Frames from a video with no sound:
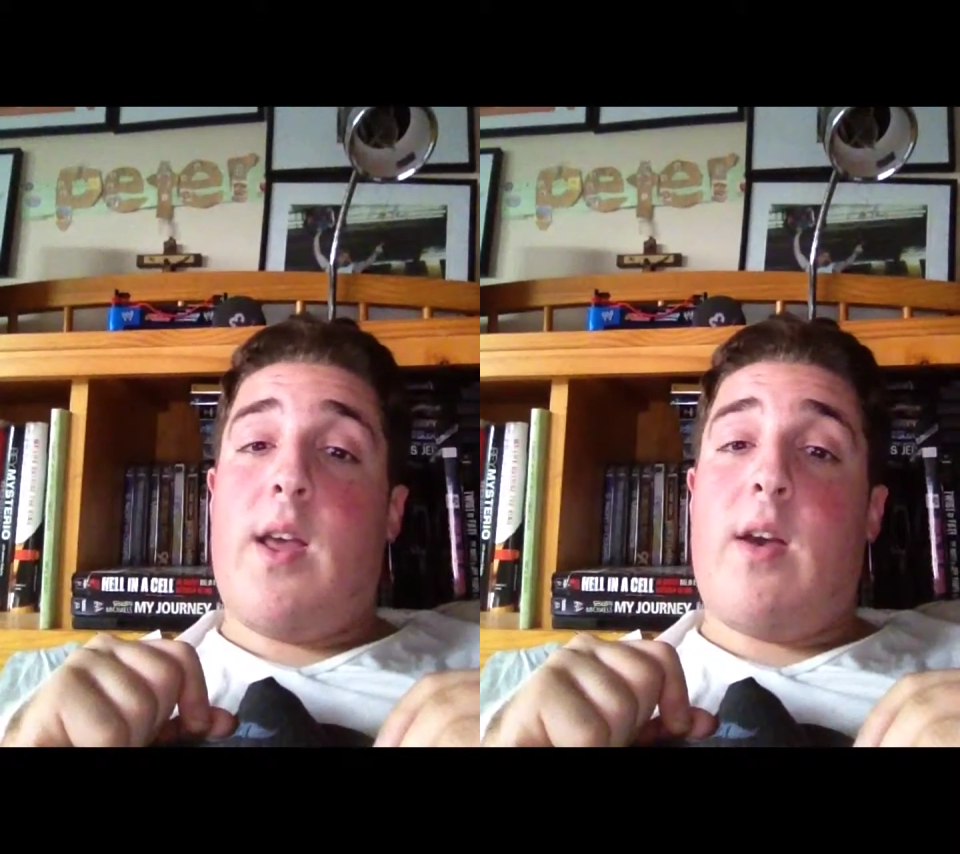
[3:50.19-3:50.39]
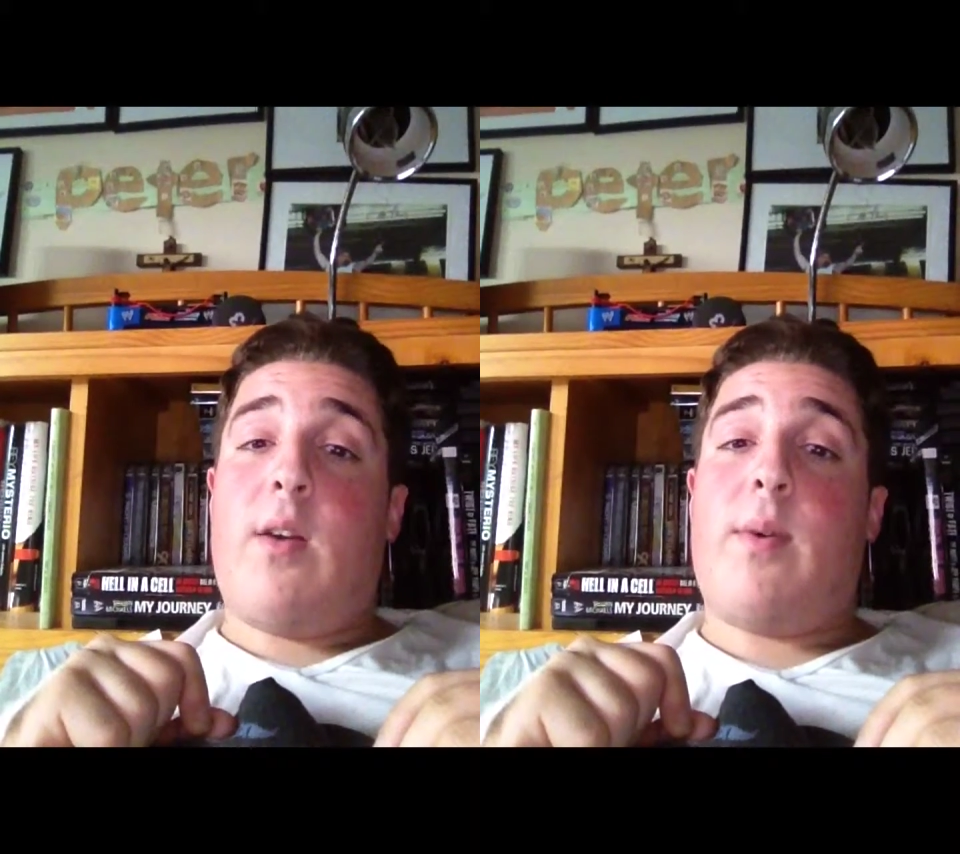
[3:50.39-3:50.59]

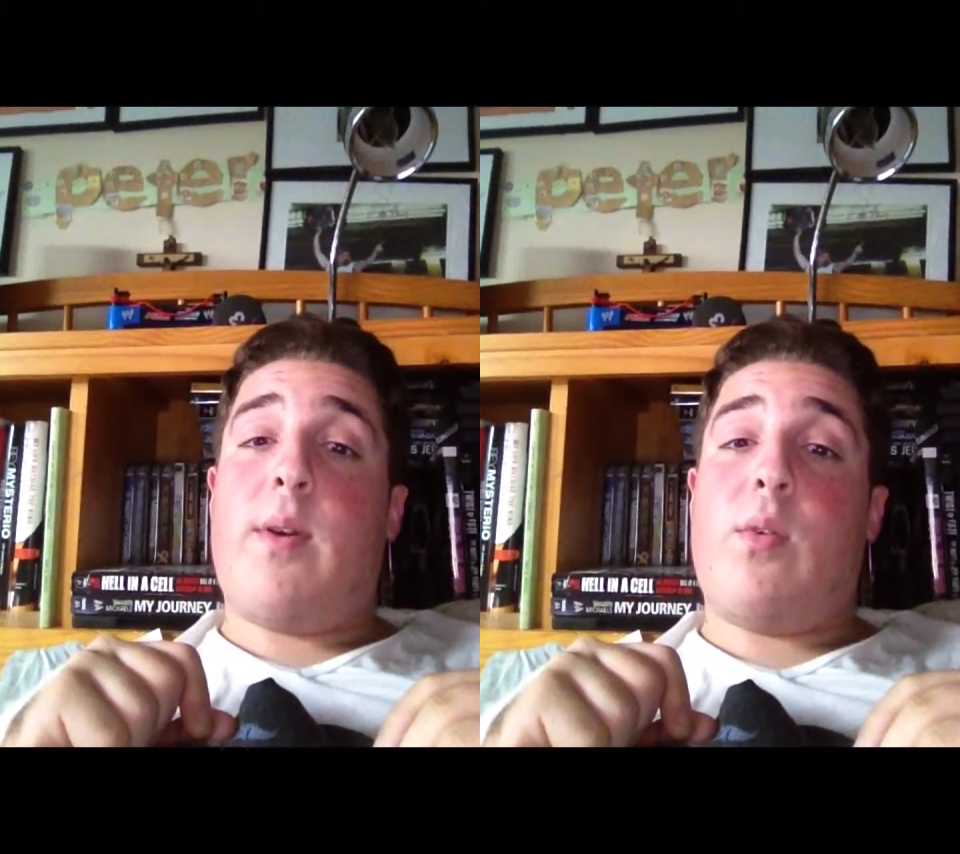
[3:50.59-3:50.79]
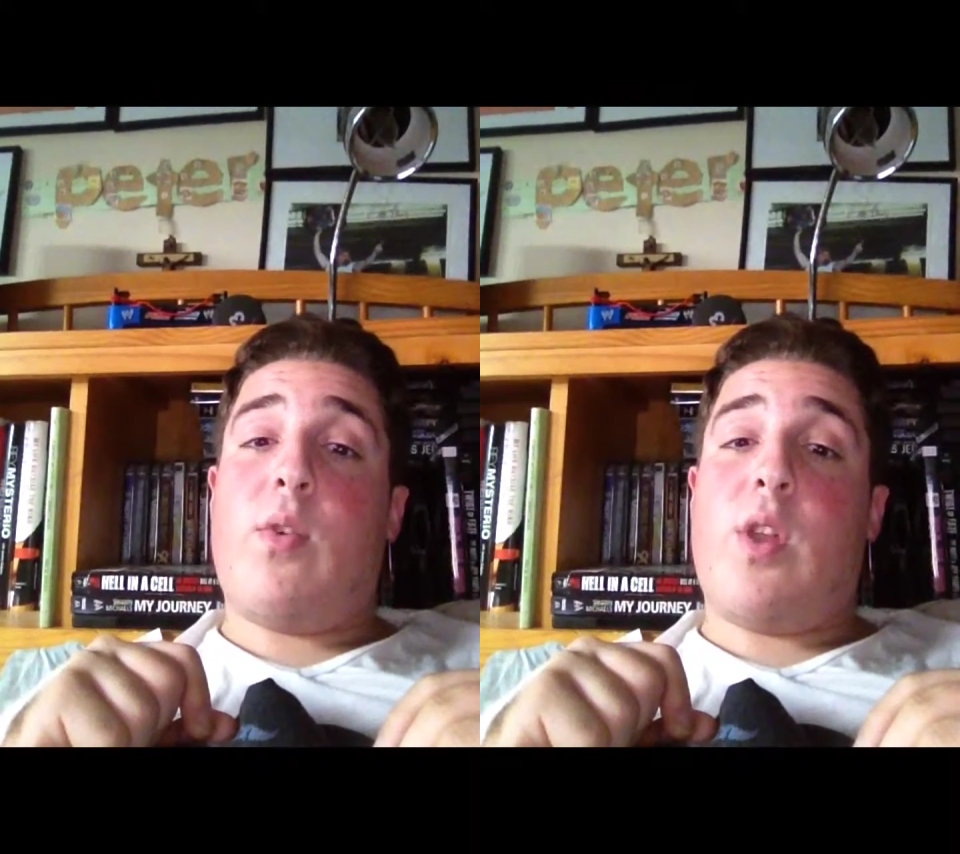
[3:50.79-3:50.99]

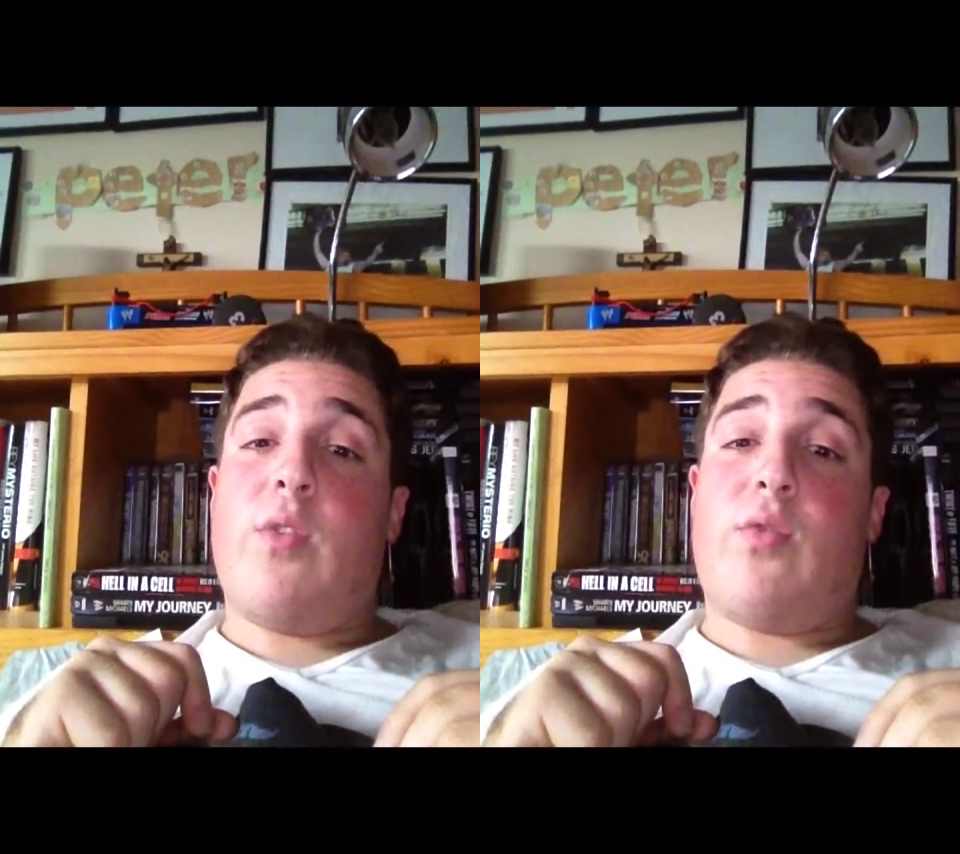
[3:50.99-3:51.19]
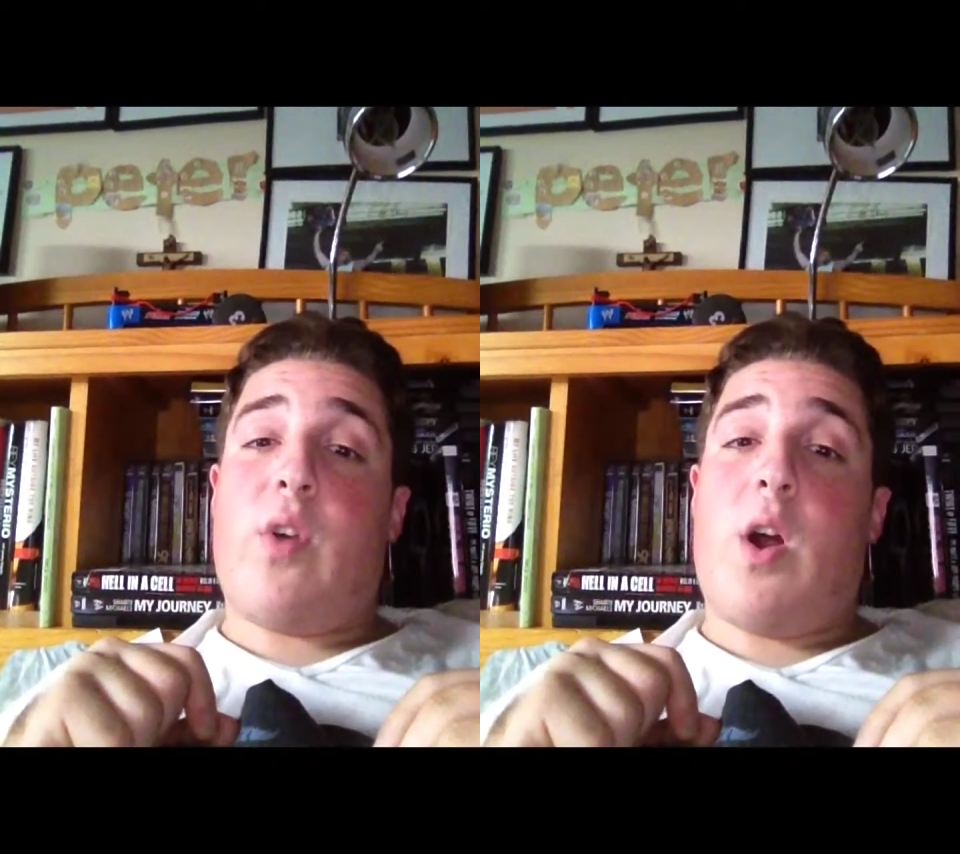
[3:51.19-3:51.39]
However,
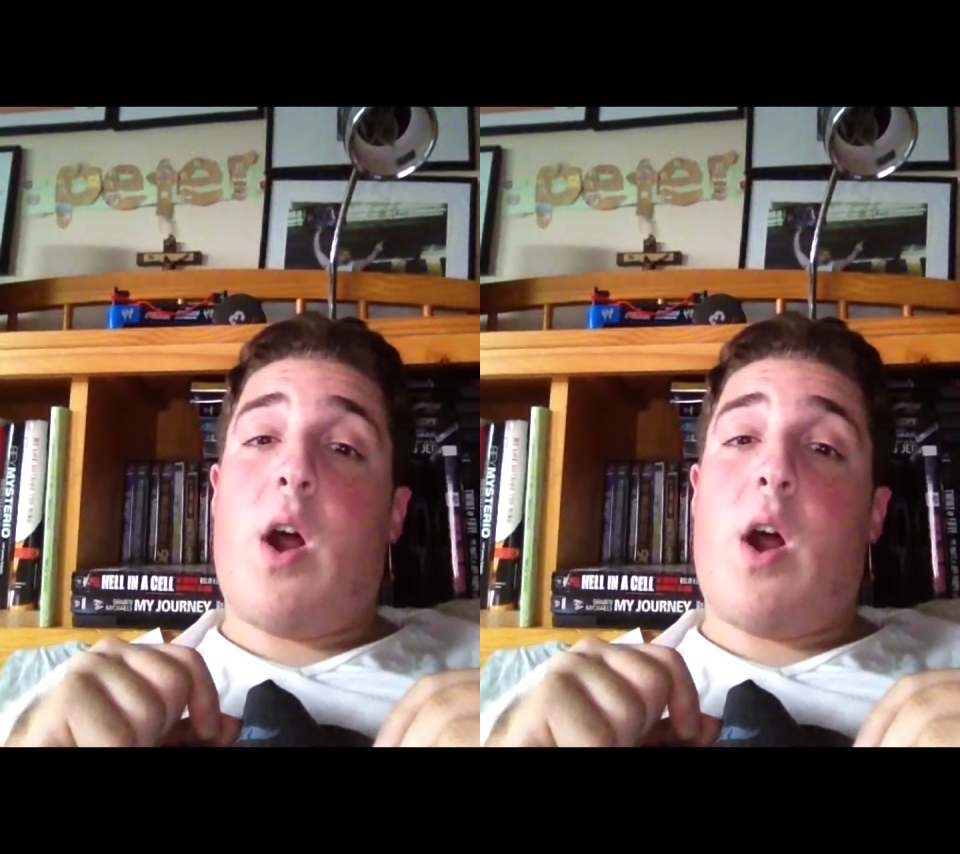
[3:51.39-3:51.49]
if